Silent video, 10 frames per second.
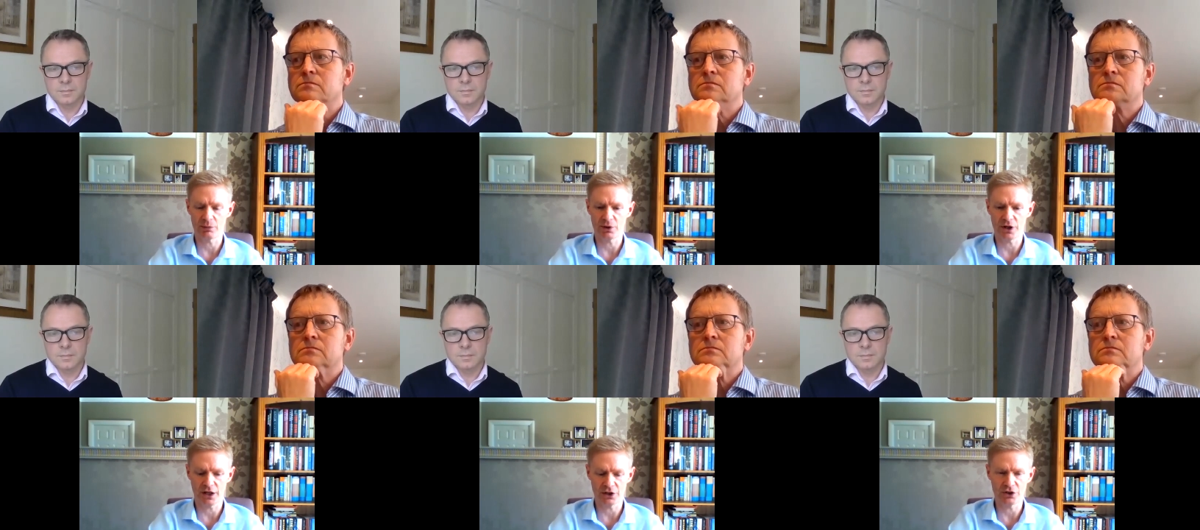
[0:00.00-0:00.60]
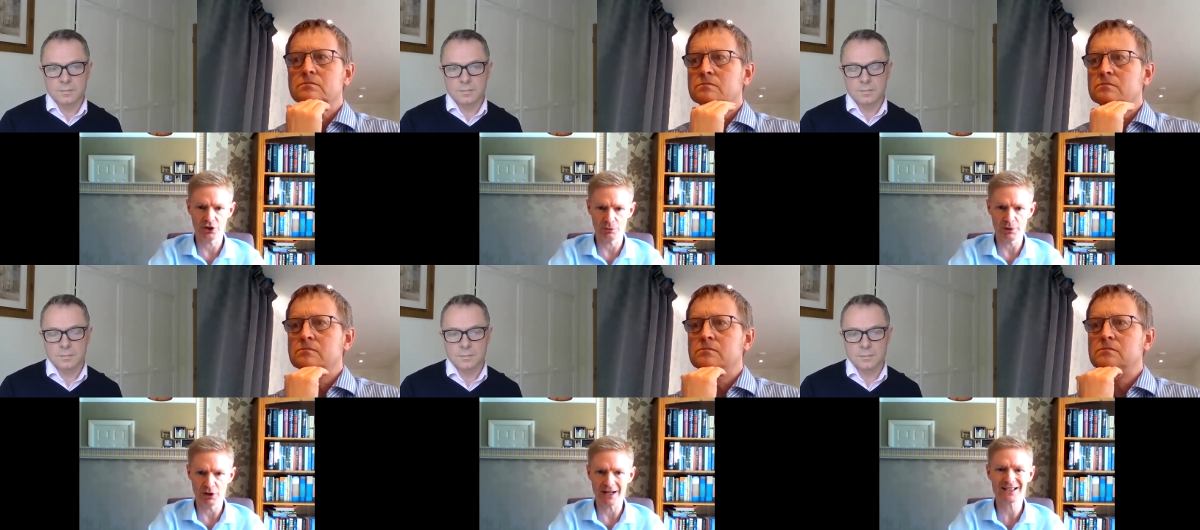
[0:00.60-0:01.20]
Speaker 1: it, you'd, you'd
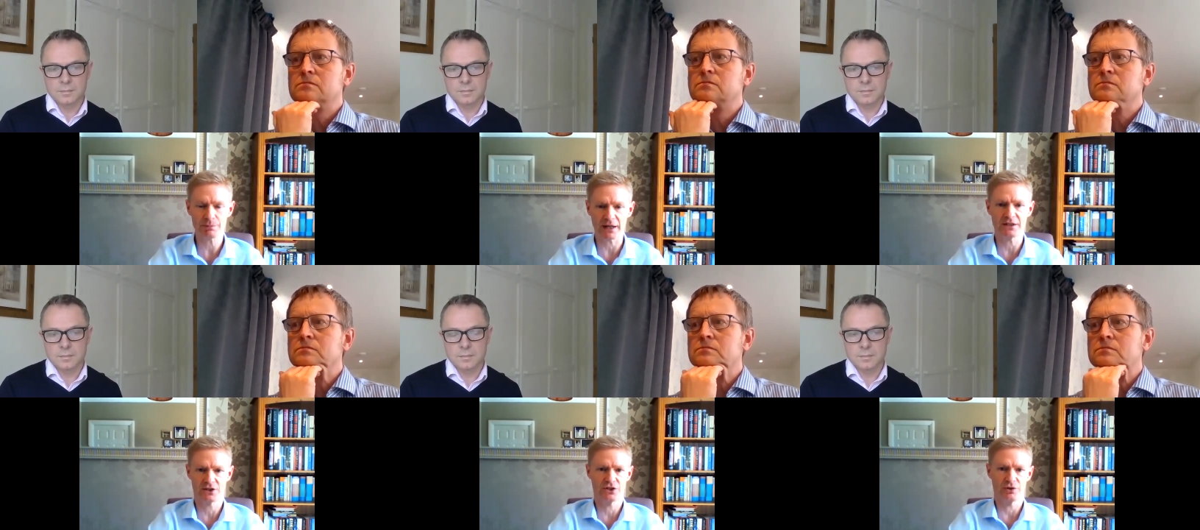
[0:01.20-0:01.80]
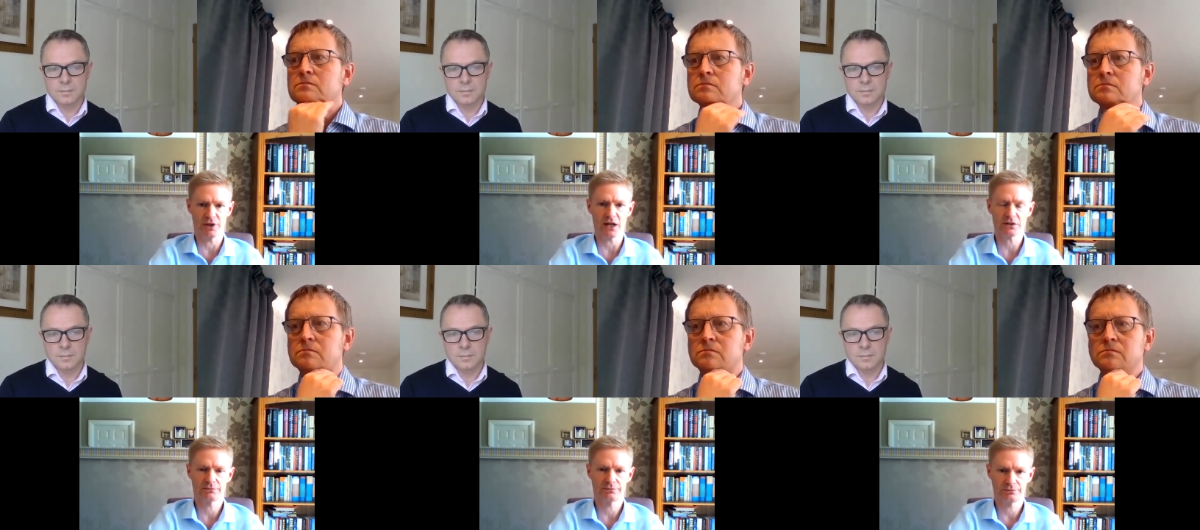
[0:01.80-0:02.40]
be expected to do that.
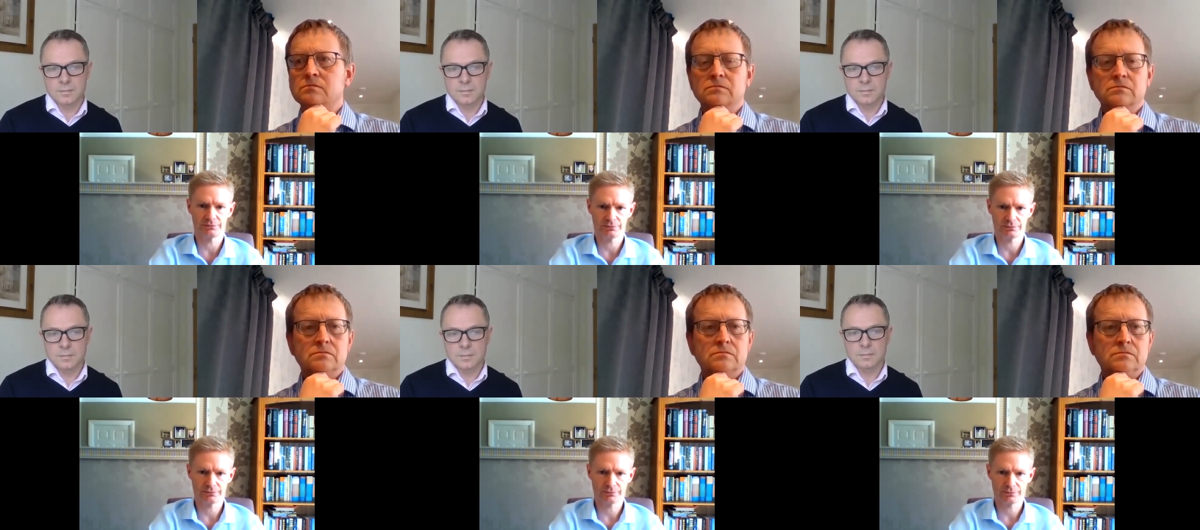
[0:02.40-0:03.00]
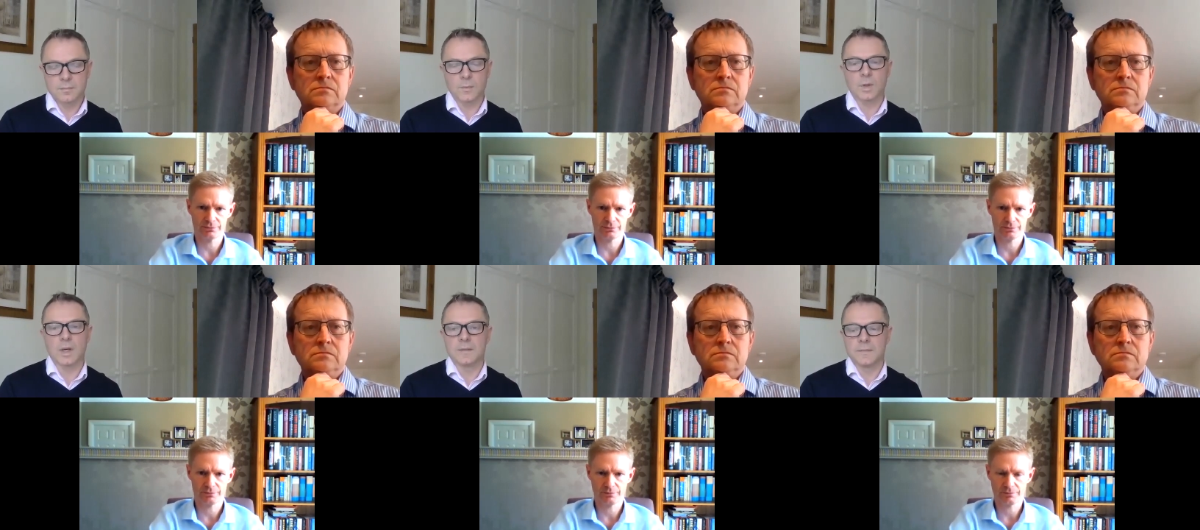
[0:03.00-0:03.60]

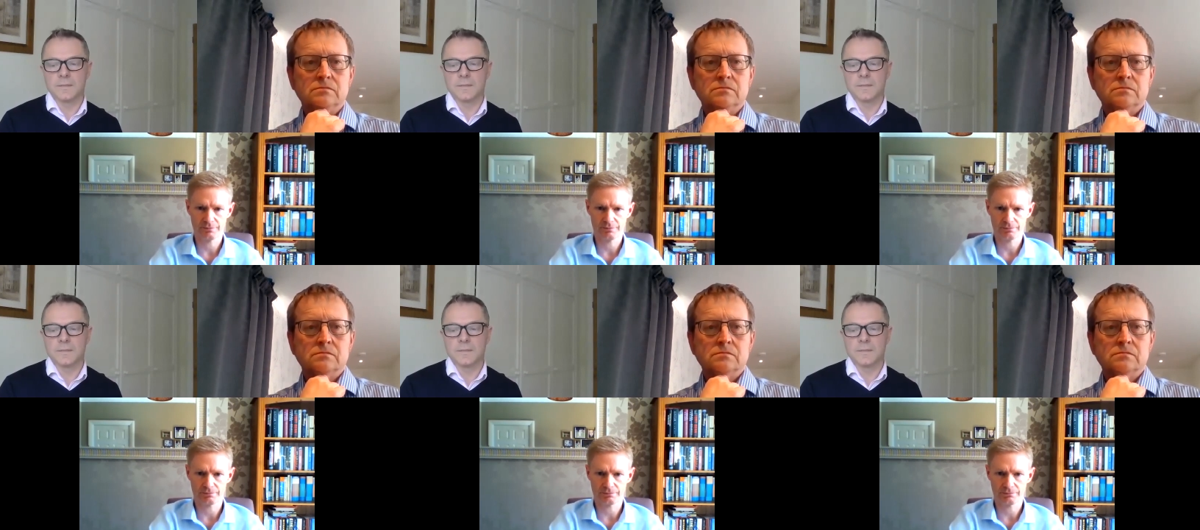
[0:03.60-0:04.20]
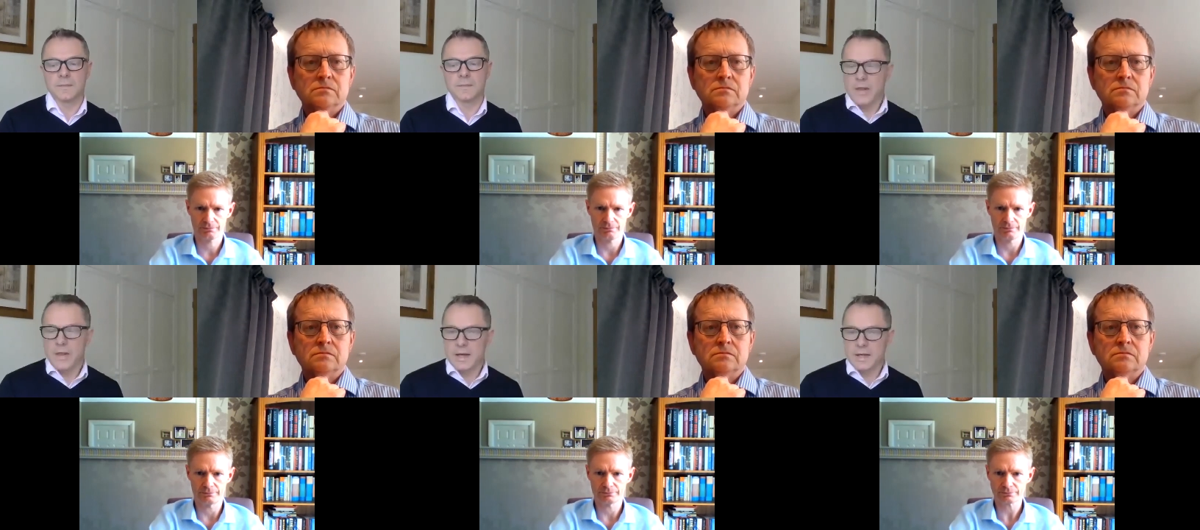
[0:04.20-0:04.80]
Okay,
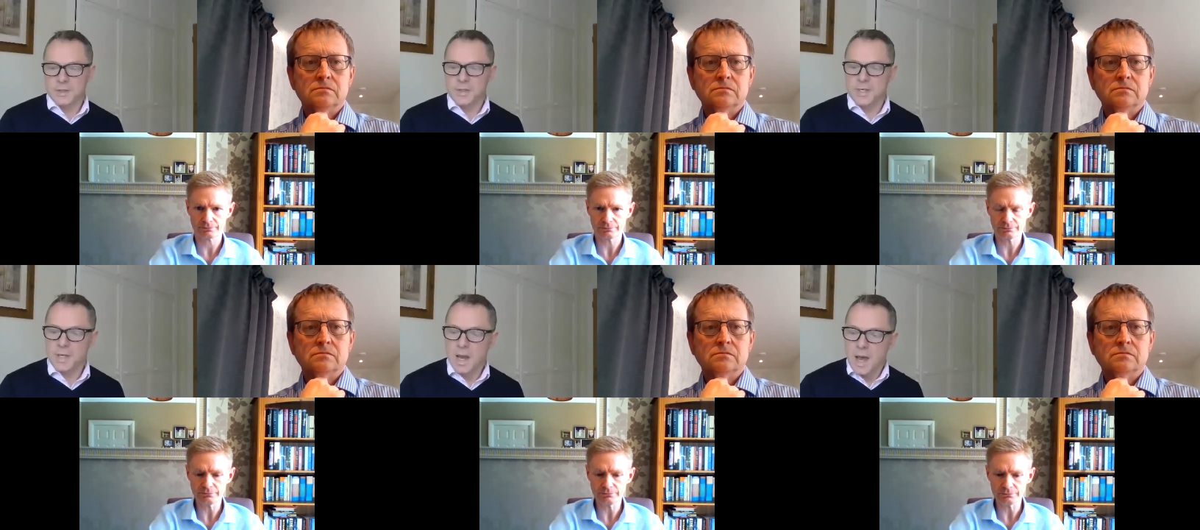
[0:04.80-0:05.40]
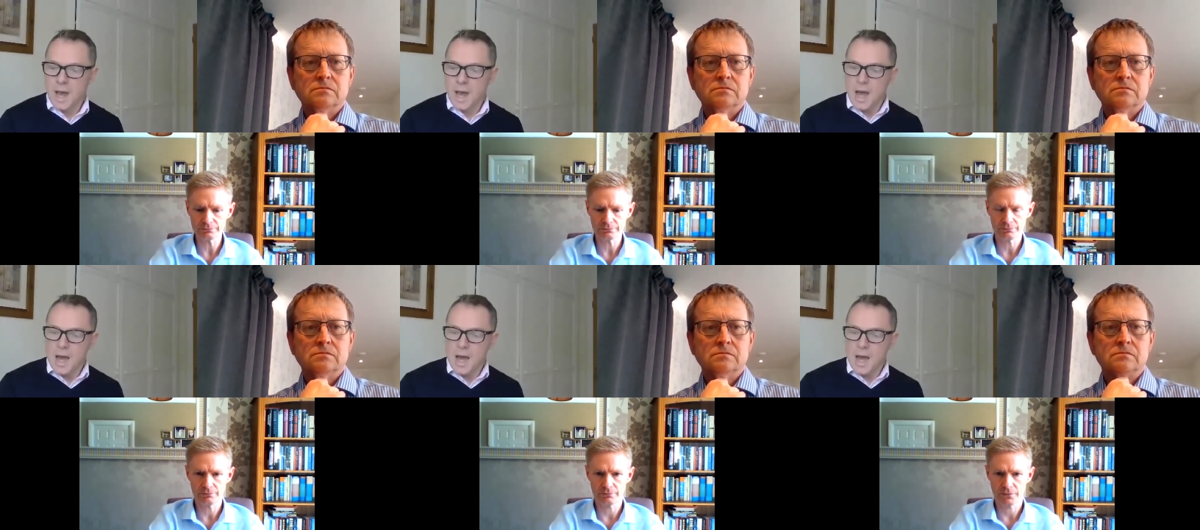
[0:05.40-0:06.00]
Speaker 2: thanks, Tris. Um, I
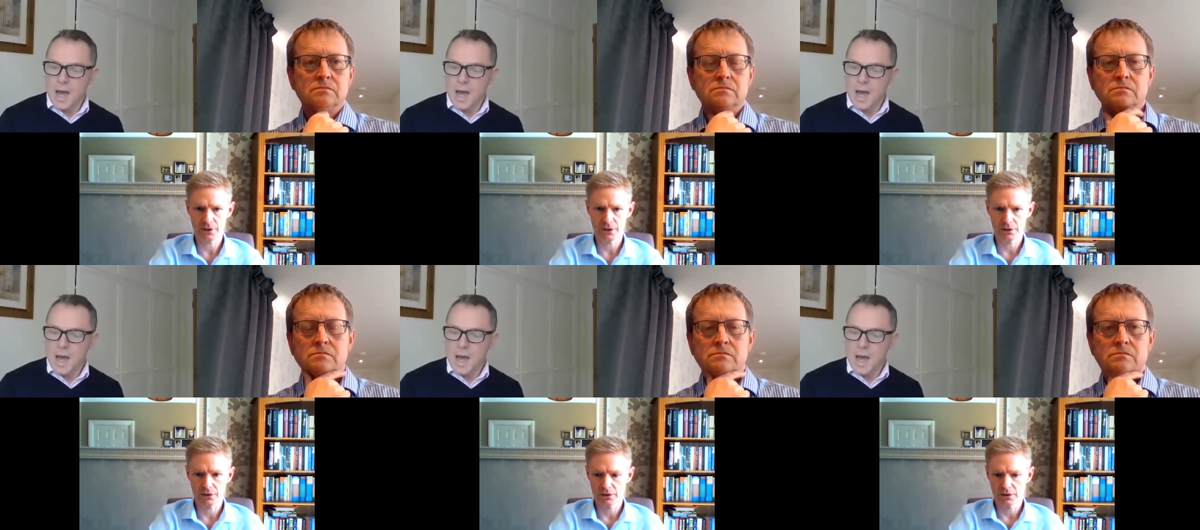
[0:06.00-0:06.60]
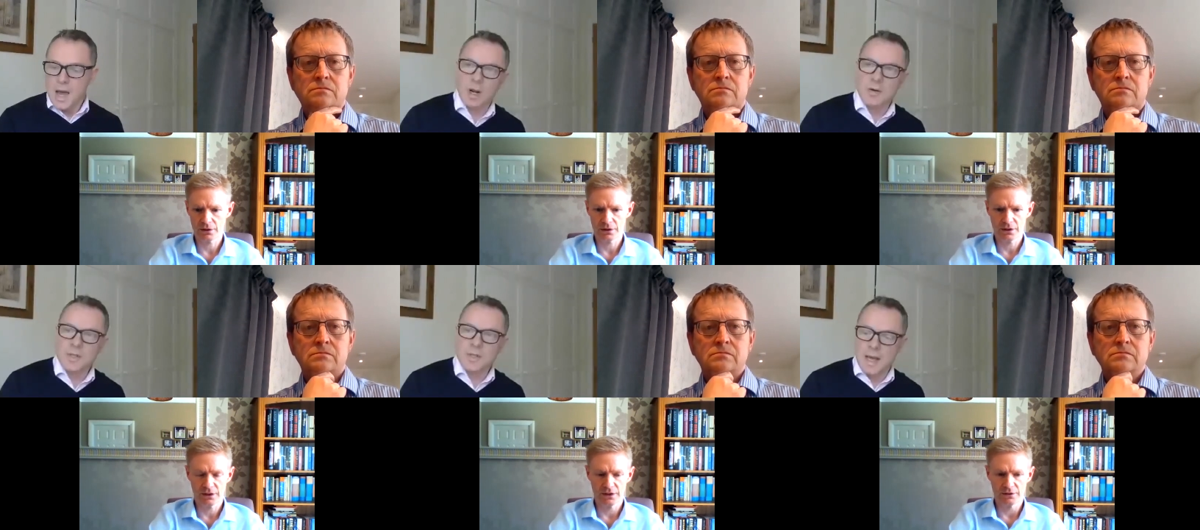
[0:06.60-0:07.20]
think we need to bring it to a close
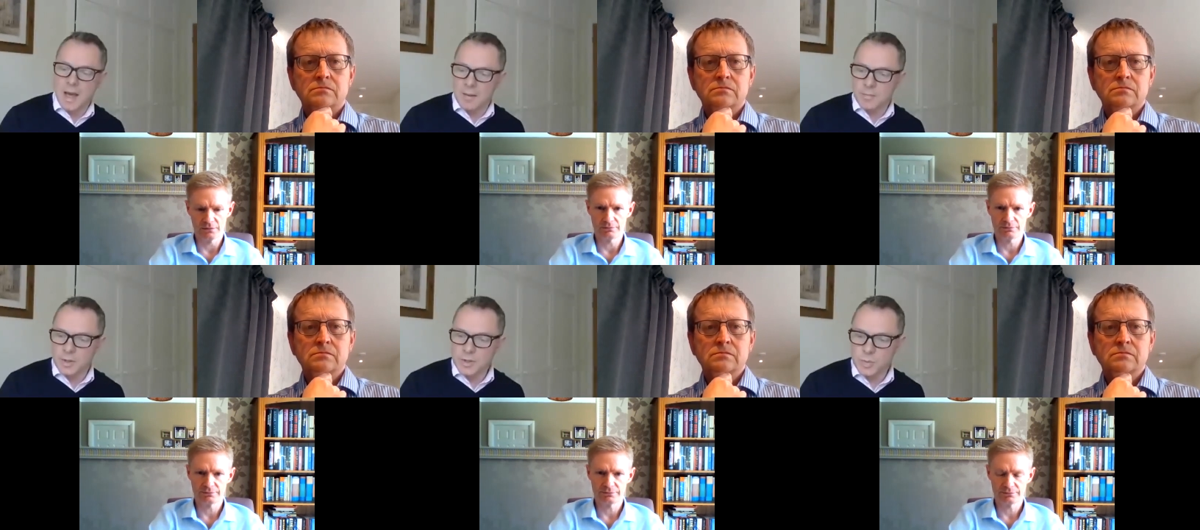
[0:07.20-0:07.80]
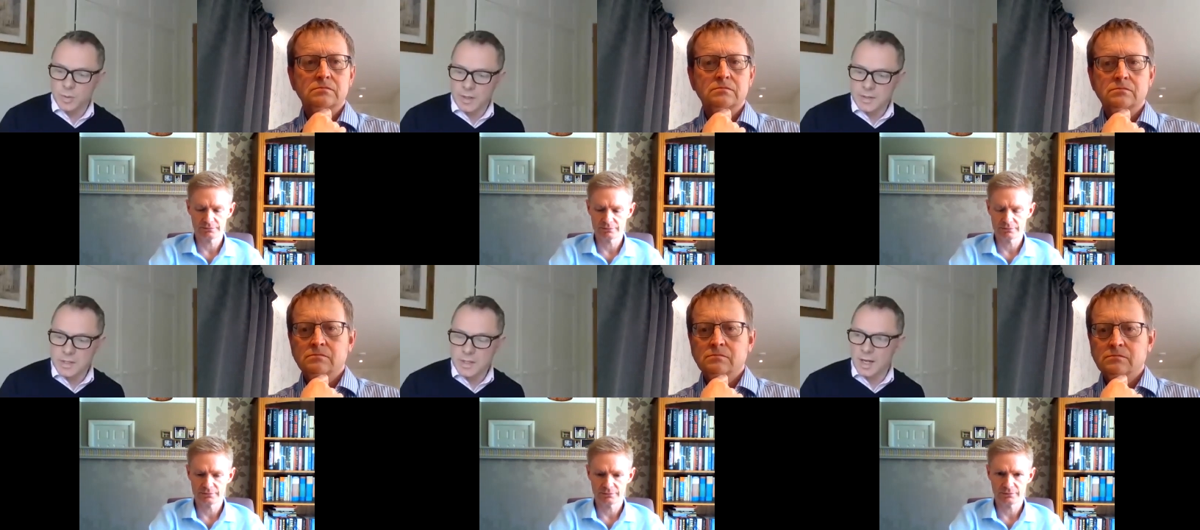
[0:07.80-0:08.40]
there. I'm conscious we've run
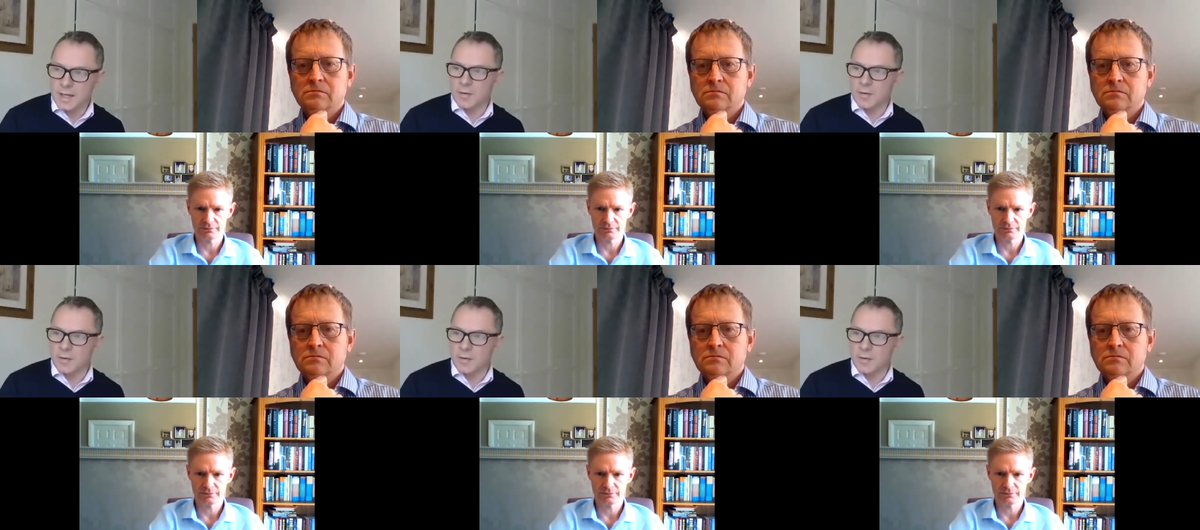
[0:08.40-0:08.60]
slightly